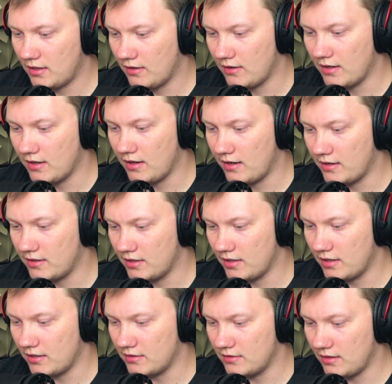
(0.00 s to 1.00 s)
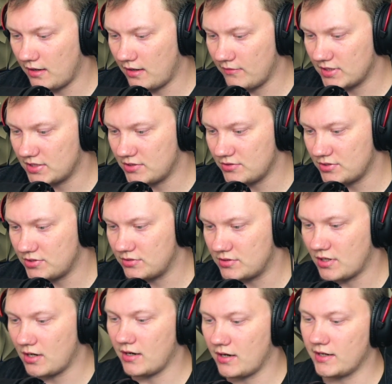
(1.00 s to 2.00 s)
I was used to
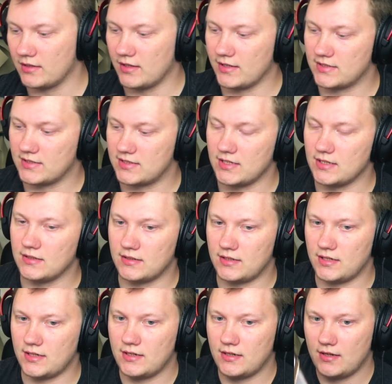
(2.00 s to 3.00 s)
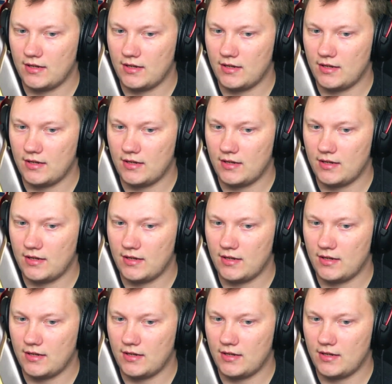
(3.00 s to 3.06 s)
drawing like scenery,